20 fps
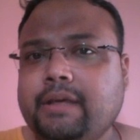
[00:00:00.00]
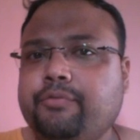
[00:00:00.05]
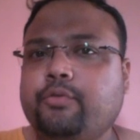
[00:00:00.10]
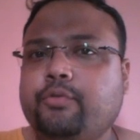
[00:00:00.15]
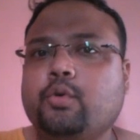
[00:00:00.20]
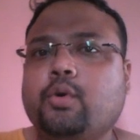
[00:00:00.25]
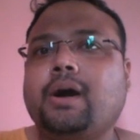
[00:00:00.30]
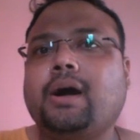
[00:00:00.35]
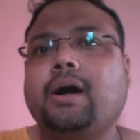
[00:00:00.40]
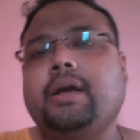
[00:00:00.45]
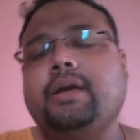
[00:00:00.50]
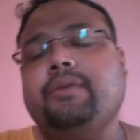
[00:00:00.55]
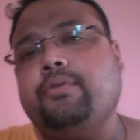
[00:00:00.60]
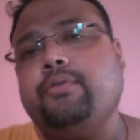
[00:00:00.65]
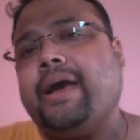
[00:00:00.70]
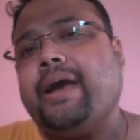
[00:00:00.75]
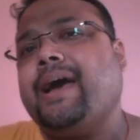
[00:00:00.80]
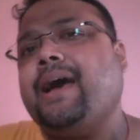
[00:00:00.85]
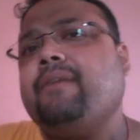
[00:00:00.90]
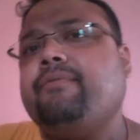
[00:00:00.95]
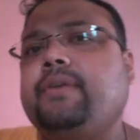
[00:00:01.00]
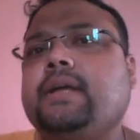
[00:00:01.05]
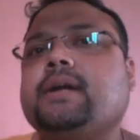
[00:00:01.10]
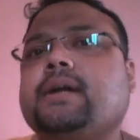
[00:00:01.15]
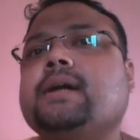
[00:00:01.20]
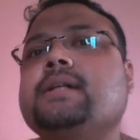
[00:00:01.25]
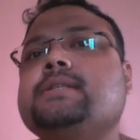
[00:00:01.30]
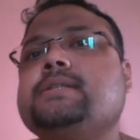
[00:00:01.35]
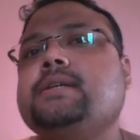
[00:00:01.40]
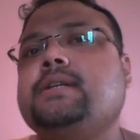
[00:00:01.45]
if you have the
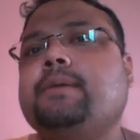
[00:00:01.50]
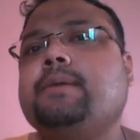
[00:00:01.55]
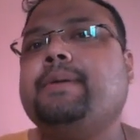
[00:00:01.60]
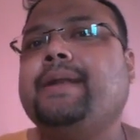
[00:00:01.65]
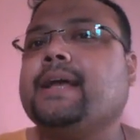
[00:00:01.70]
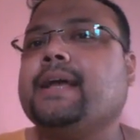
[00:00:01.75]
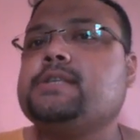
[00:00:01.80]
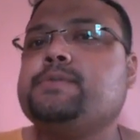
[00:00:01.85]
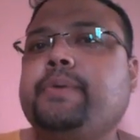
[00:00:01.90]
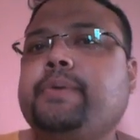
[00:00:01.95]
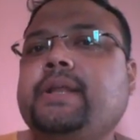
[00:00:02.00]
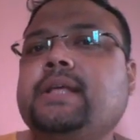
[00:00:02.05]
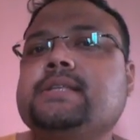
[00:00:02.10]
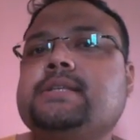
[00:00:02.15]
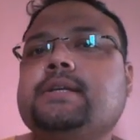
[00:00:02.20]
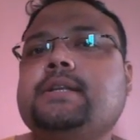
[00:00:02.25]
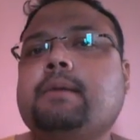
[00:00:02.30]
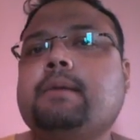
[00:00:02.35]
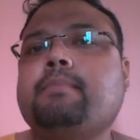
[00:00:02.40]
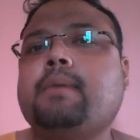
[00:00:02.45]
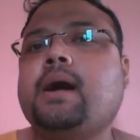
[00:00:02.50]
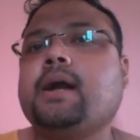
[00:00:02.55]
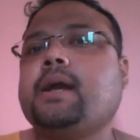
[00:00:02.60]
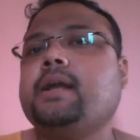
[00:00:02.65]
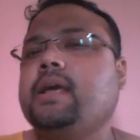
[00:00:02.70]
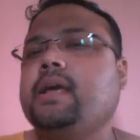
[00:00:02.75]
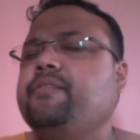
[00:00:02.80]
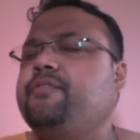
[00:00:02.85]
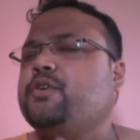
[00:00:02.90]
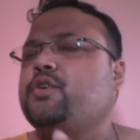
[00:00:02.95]
considerable experience in the
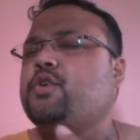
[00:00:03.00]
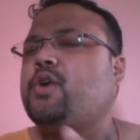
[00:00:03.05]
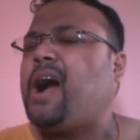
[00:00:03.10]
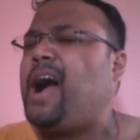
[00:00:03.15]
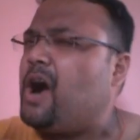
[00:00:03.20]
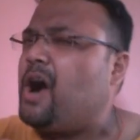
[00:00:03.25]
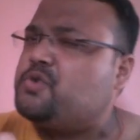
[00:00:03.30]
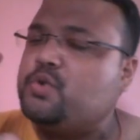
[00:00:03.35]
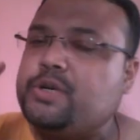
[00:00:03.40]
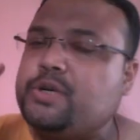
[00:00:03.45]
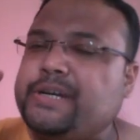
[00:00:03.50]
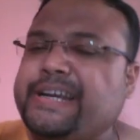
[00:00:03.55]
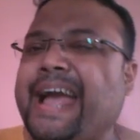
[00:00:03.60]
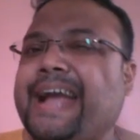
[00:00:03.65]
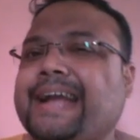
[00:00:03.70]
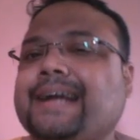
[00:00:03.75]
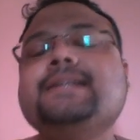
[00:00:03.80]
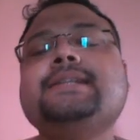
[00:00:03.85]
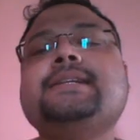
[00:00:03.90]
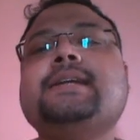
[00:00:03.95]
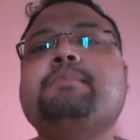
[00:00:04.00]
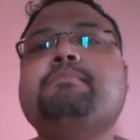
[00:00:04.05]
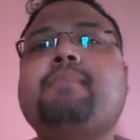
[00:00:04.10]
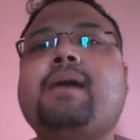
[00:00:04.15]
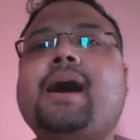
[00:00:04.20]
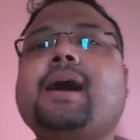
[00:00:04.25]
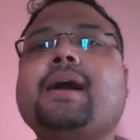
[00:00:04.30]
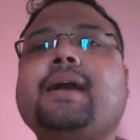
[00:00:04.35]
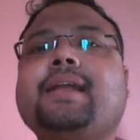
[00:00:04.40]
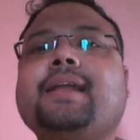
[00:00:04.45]
market, if you know how to tackle the
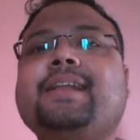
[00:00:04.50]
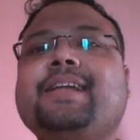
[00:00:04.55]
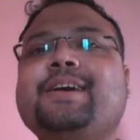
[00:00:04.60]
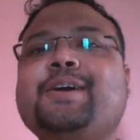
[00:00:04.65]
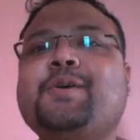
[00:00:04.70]
market,